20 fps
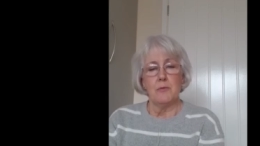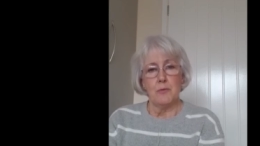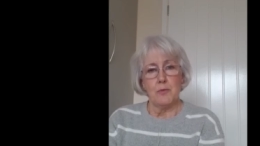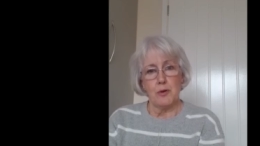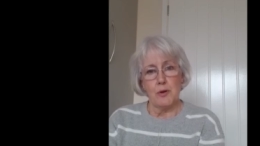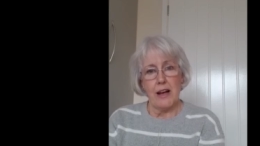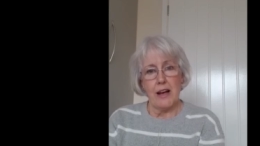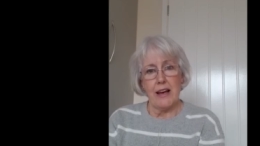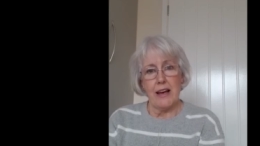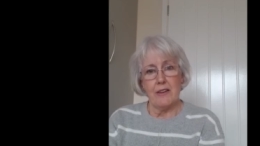
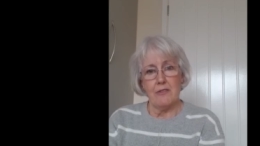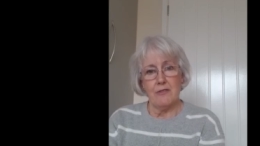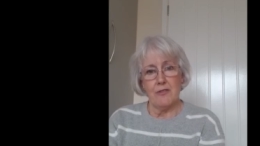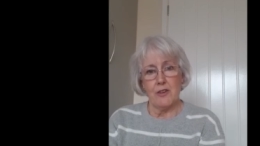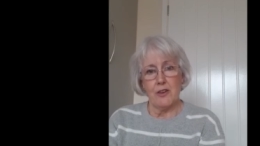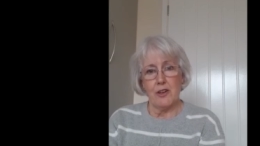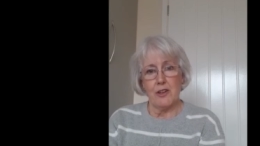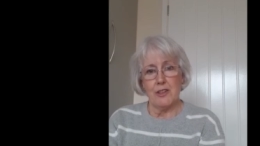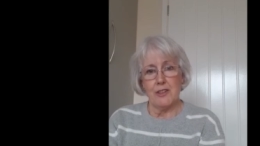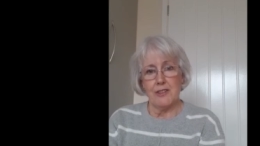Prayer
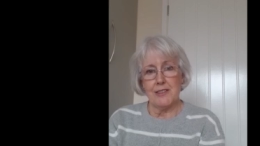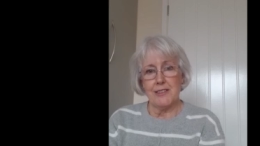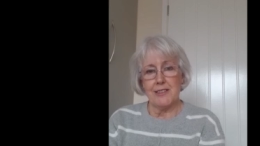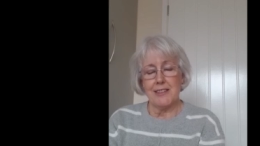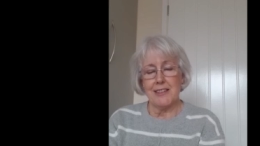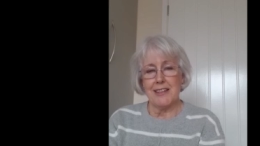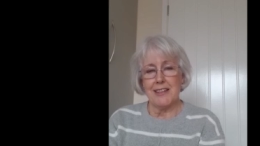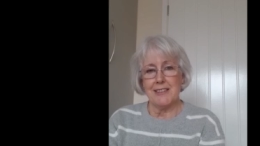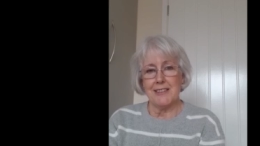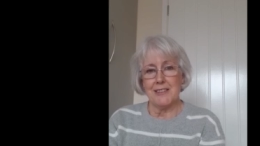first
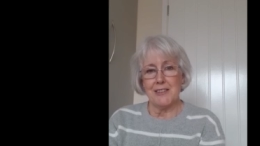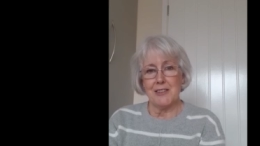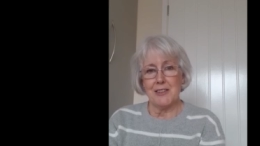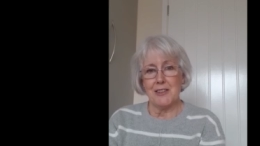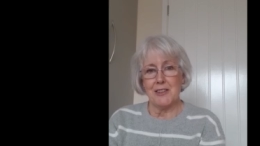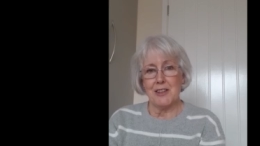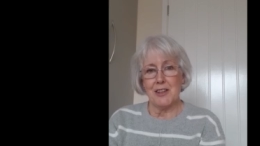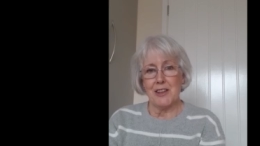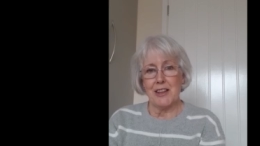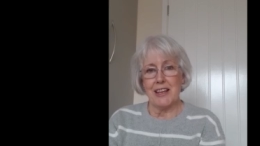is the,
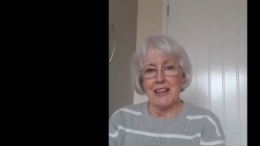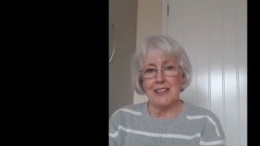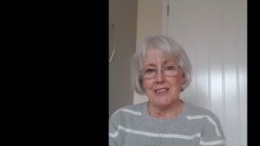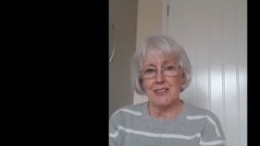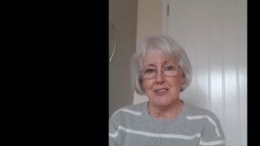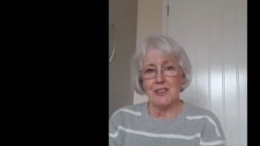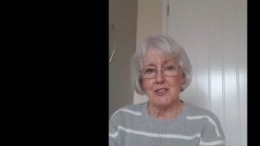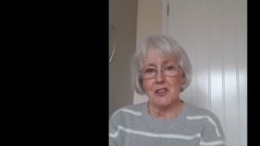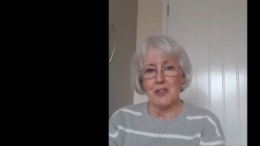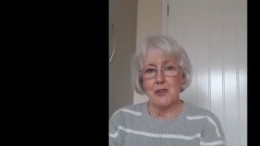the thing
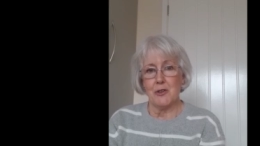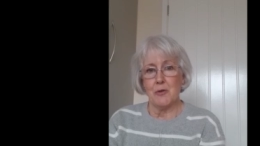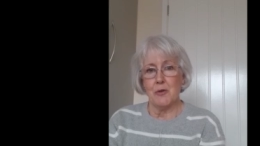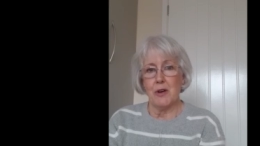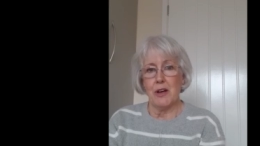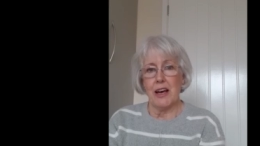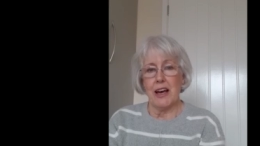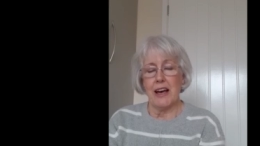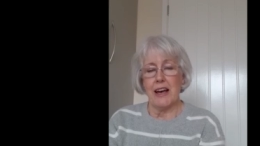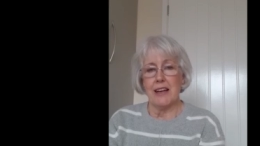to do
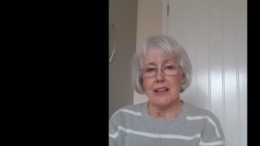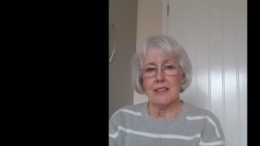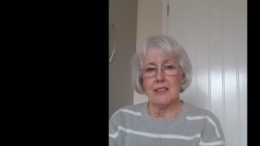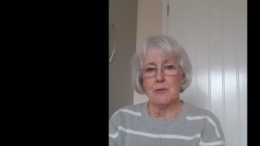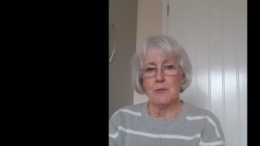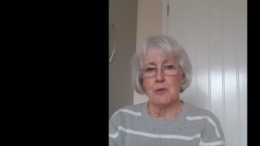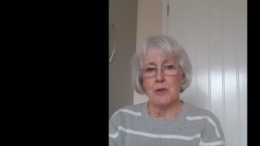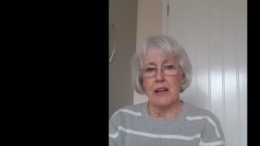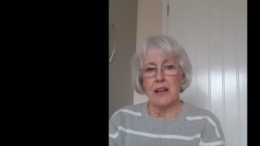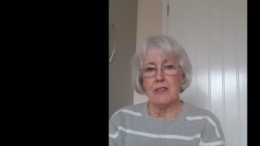and
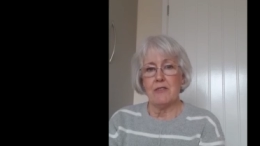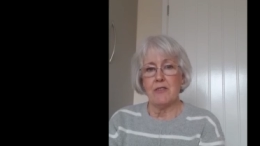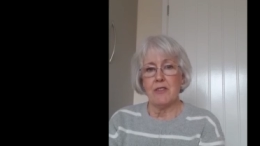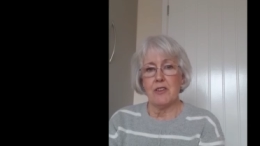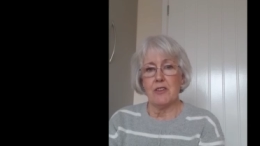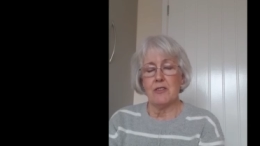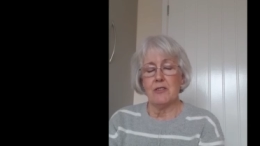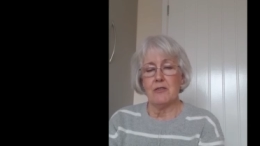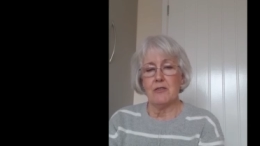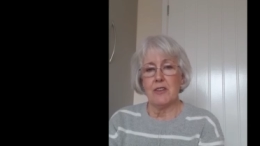pray
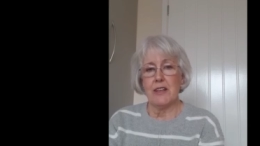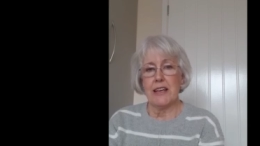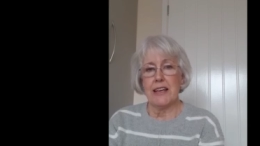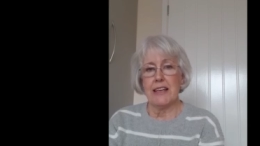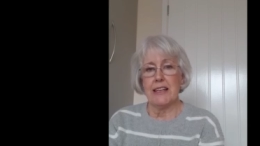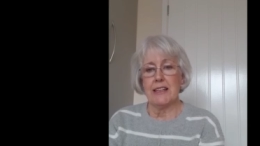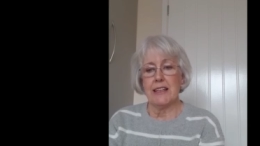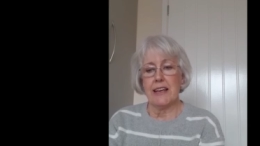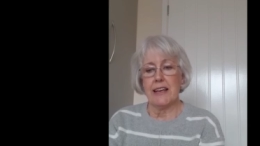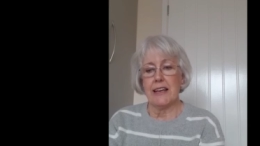for, for
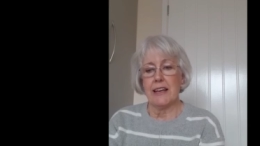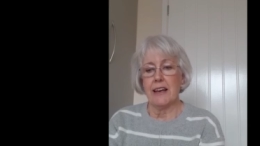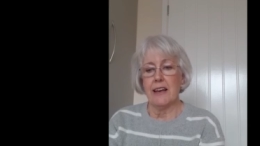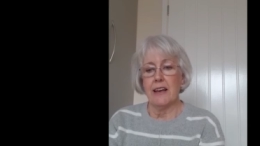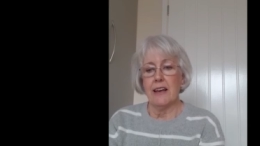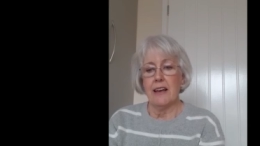healing.